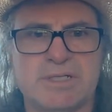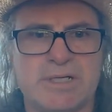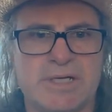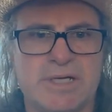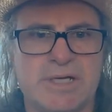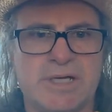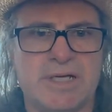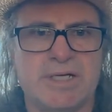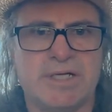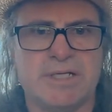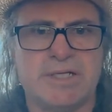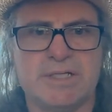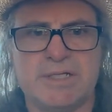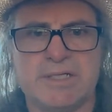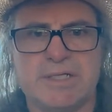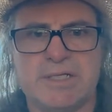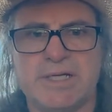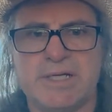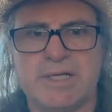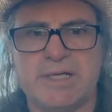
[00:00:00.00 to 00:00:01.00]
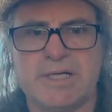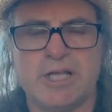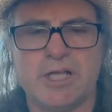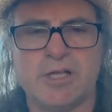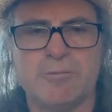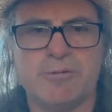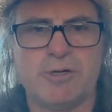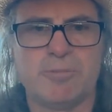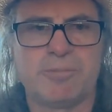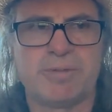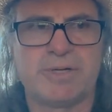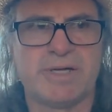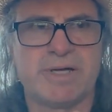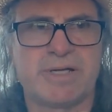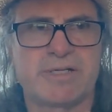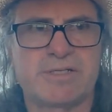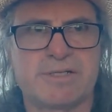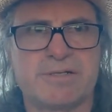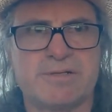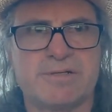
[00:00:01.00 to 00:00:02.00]
and elbow
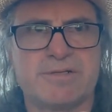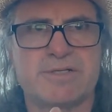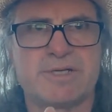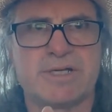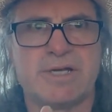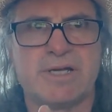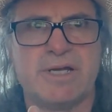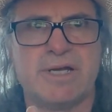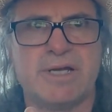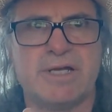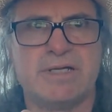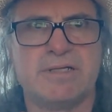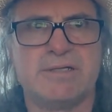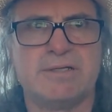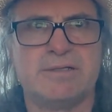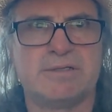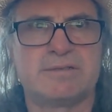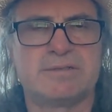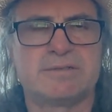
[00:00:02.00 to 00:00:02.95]
patches and